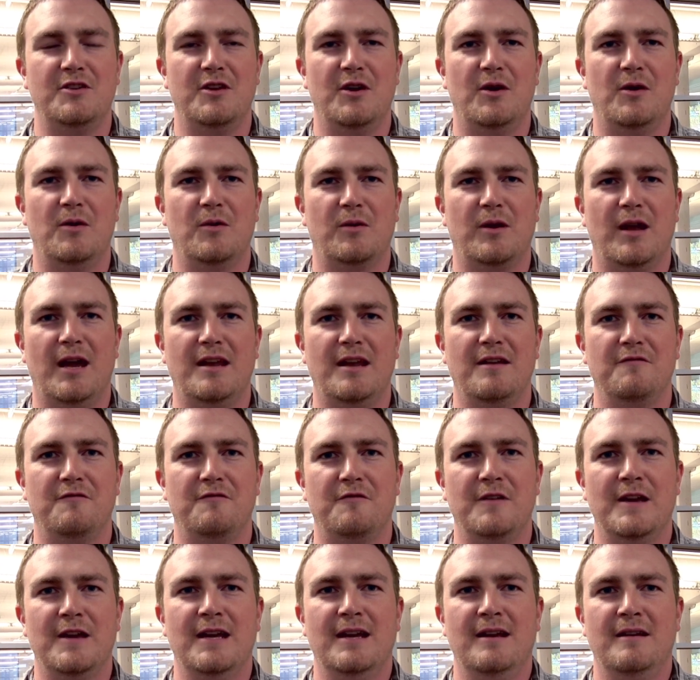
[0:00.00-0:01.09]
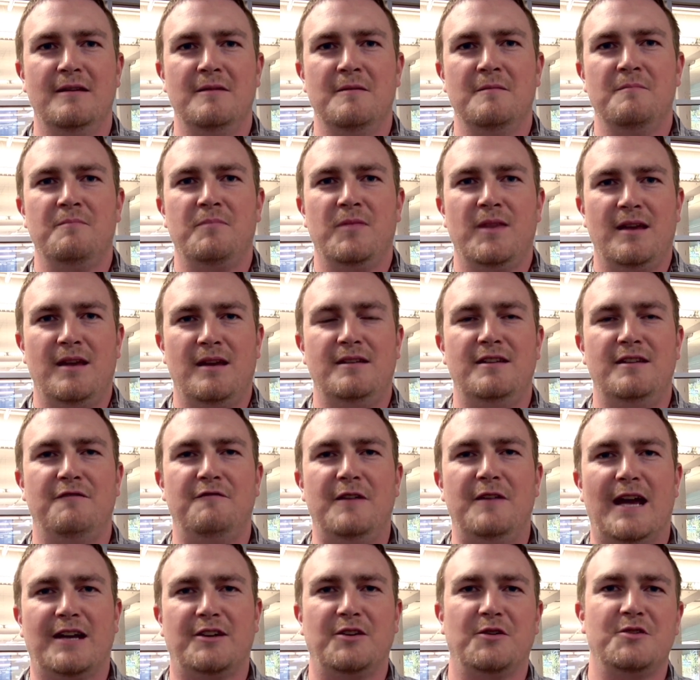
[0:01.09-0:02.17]
no kind of de
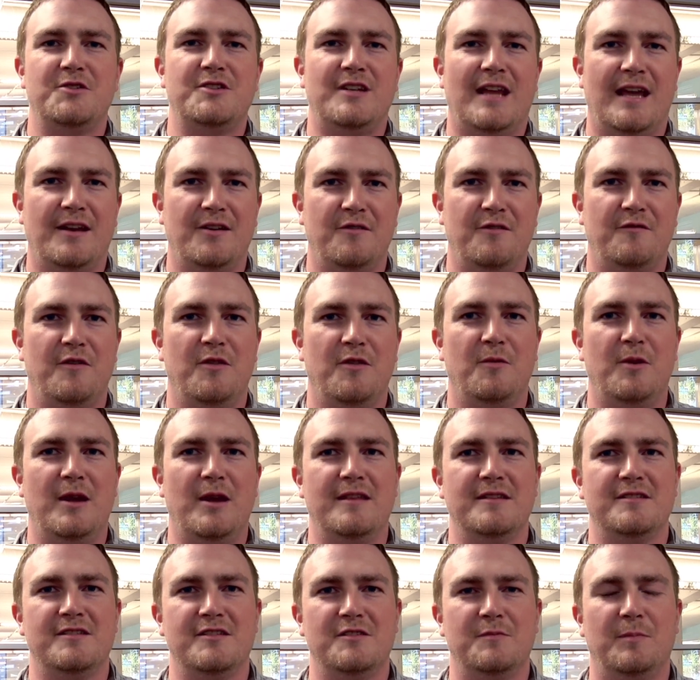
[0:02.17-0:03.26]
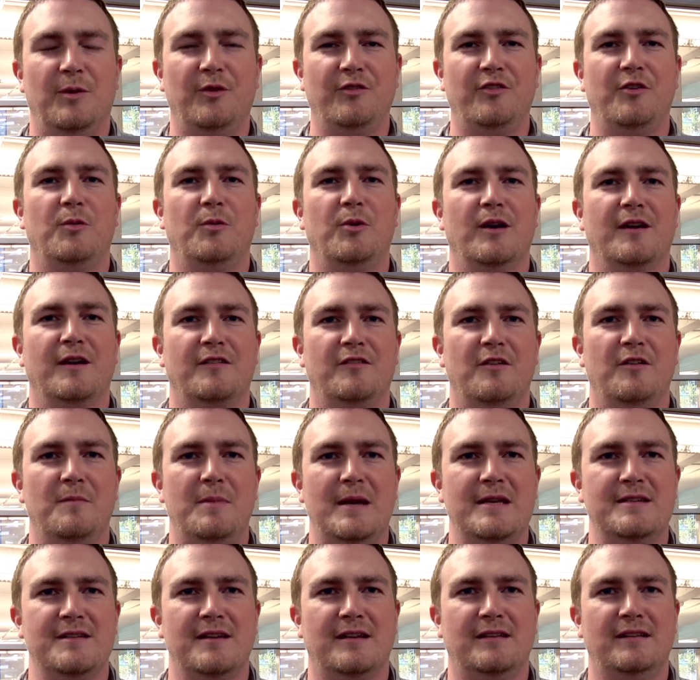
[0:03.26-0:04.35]
facto standard for the way this is supposed to work. So
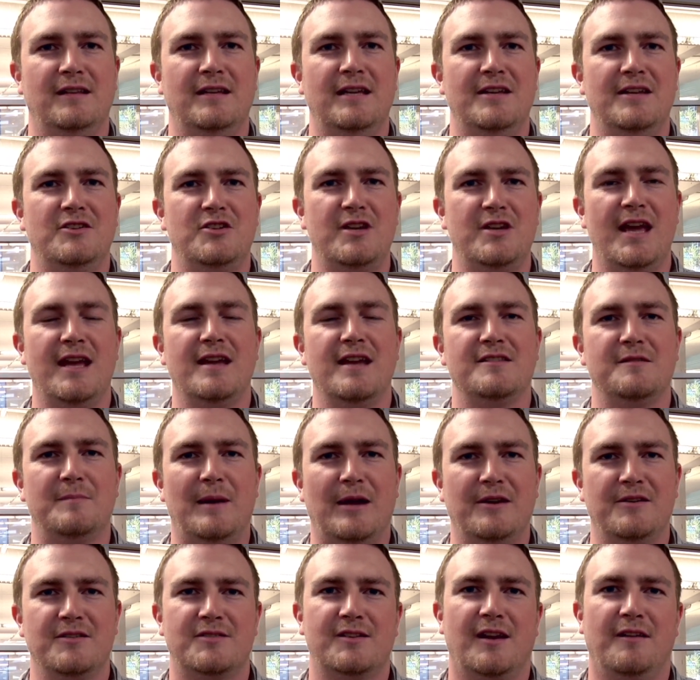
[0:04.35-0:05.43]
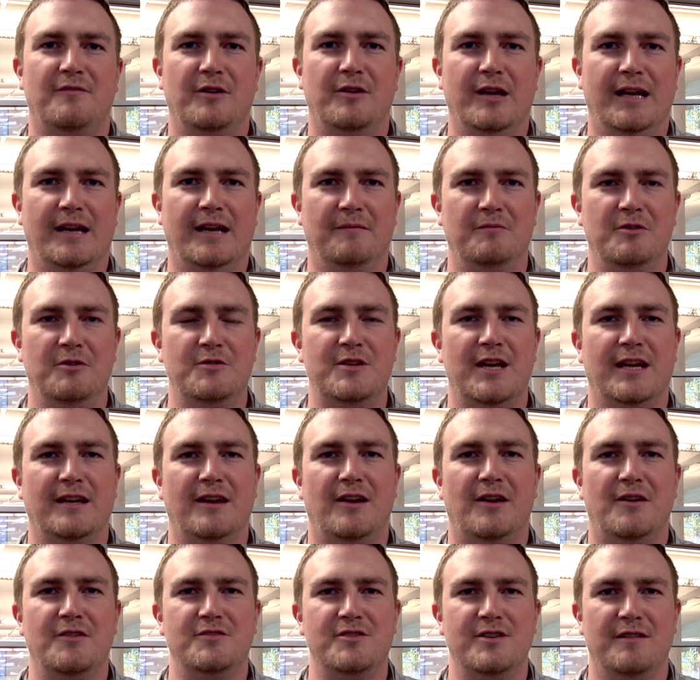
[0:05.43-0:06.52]
basically each day is about discovering new
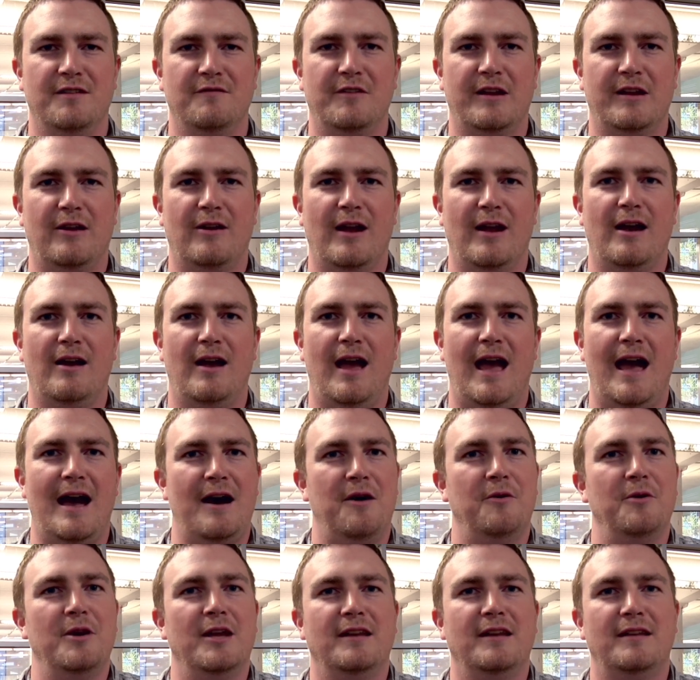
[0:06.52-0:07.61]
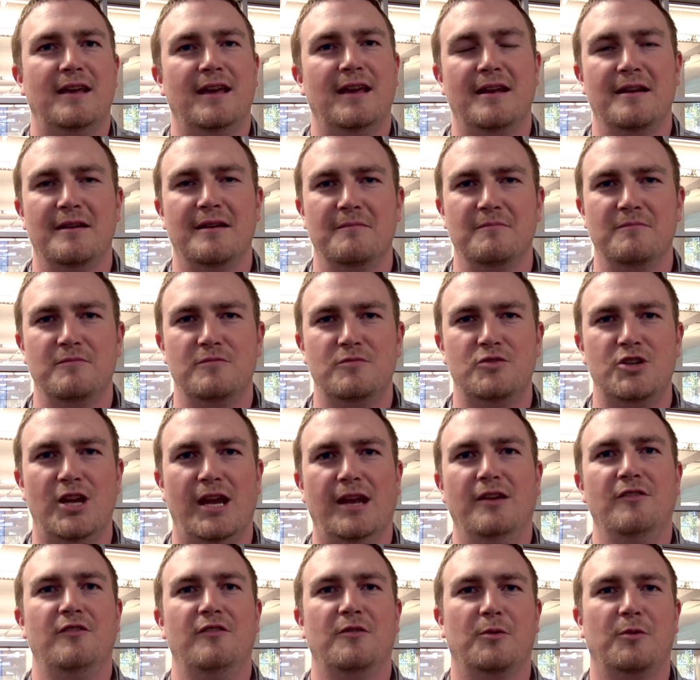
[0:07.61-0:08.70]
technology and figuring out how it can
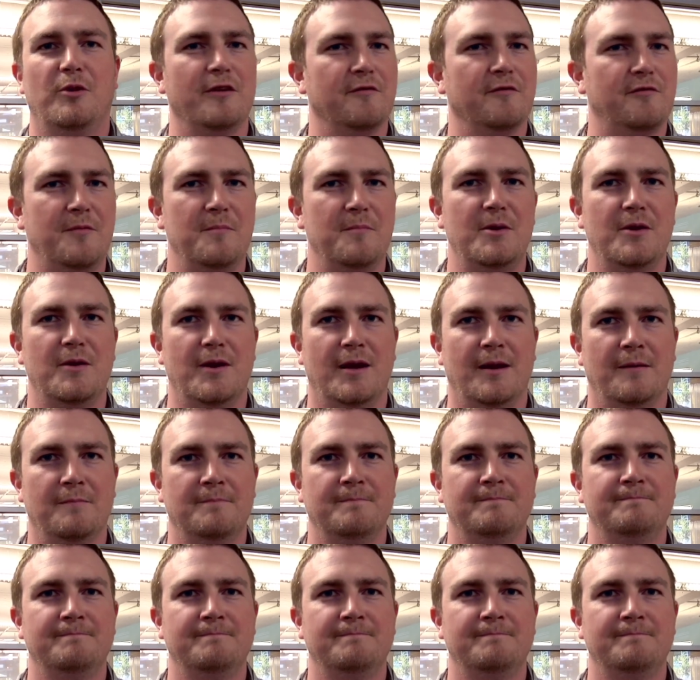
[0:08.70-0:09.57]
change the world of computing.